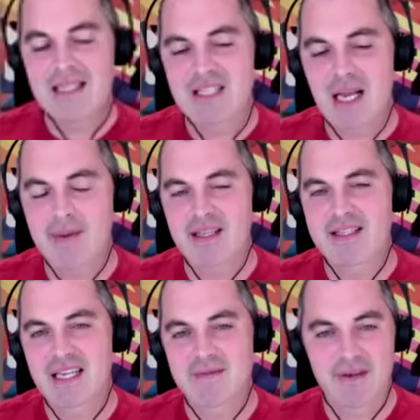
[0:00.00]
chat about the
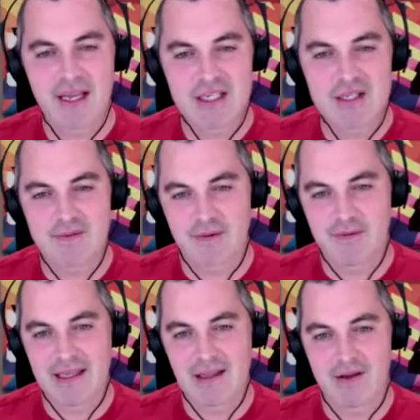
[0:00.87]
6 foundations for
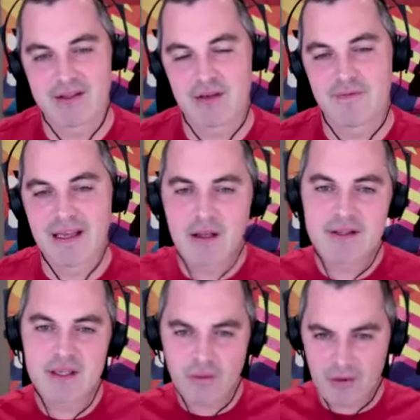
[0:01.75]
fat loss. So fat loss
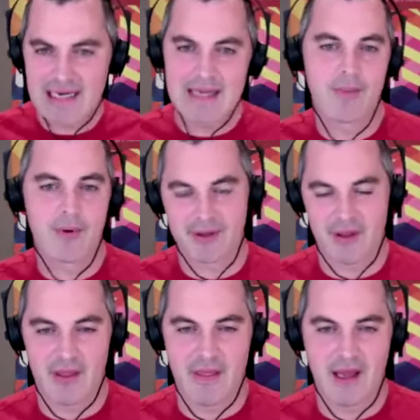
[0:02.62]
is a really
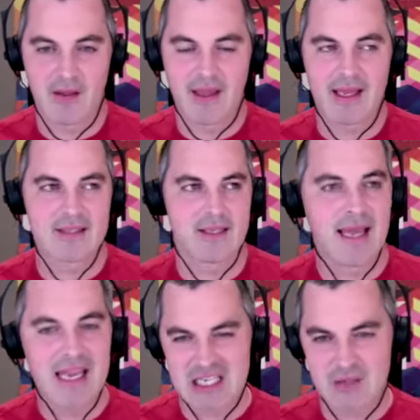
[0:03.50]
important thing. I think as a
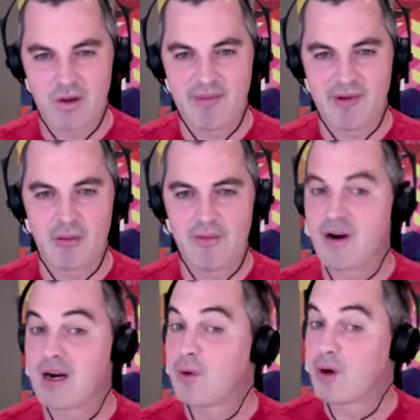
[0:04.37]
nation, we've become
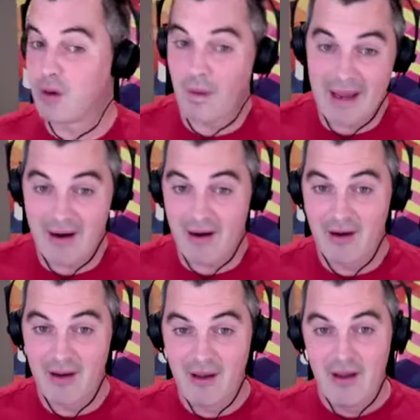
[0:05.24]
far more aware
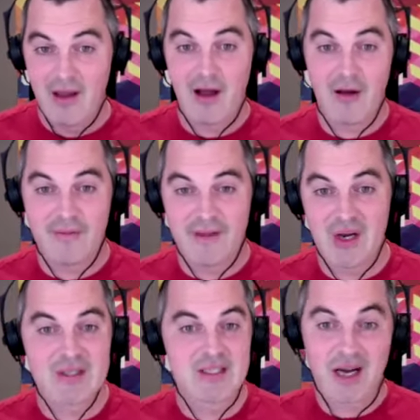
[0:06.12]
of, you know,
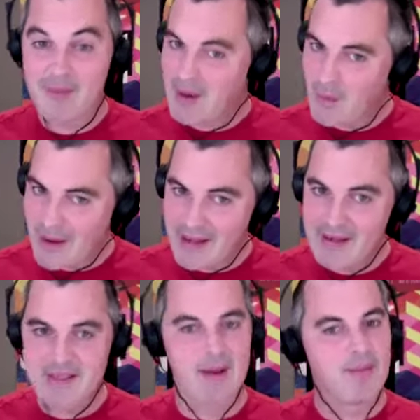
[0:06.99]
it's not about weight,
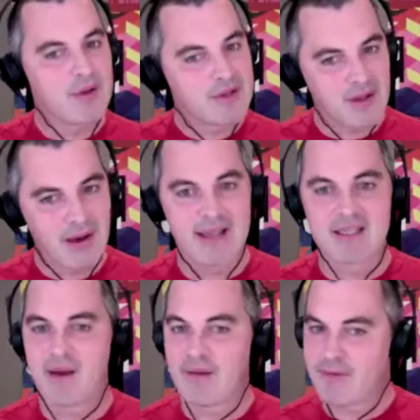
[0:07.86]
it's about muscle and it's
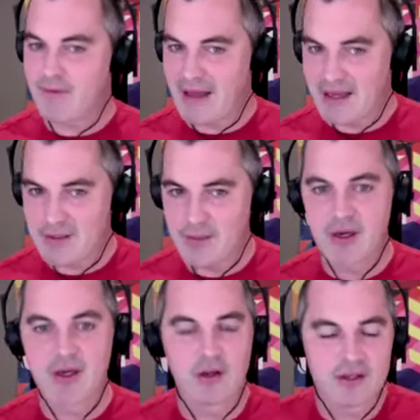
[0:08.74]
about fat. And when you're
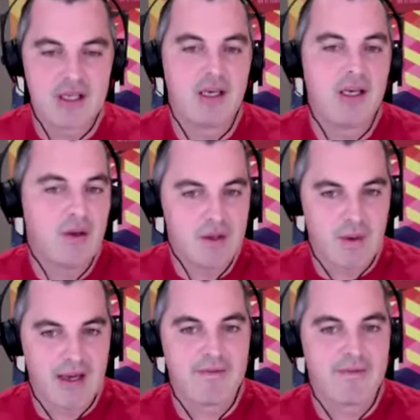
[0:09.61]
looking to lose
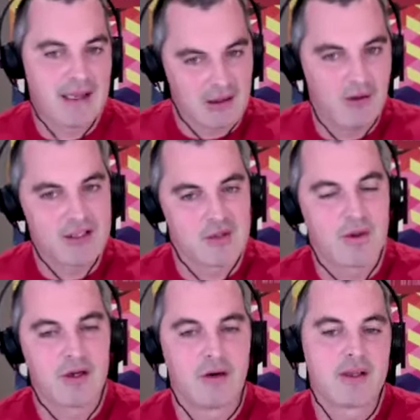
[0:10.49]
weight, fat loss is what
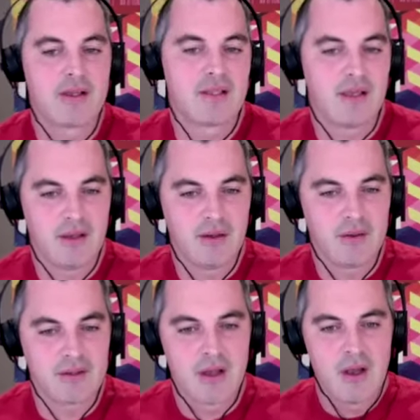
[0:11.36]
you're looking to
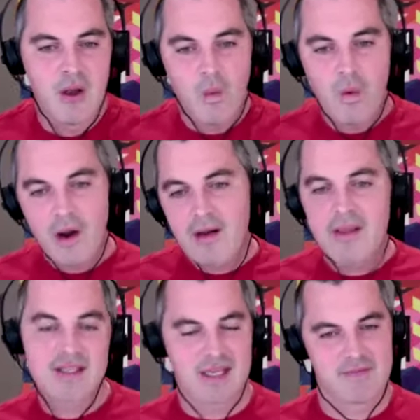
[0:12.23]
lose. What are the
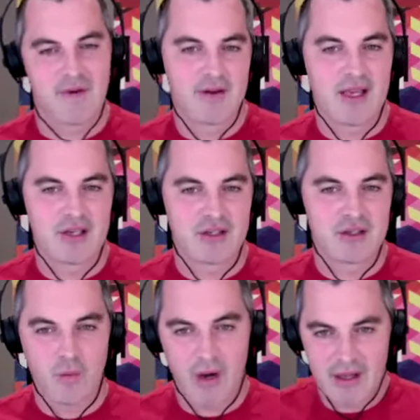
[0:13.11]
6 foundations
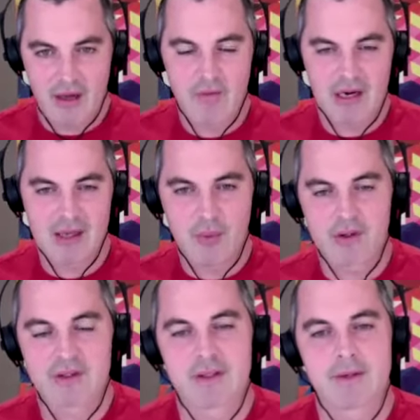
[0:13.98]
and why are they really
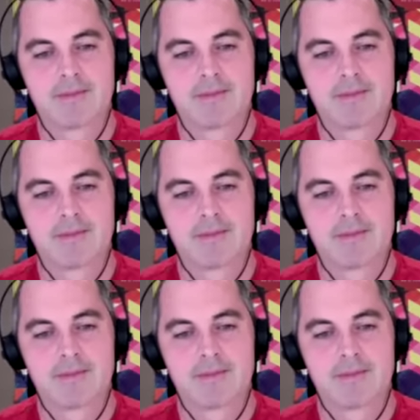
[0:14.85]
important?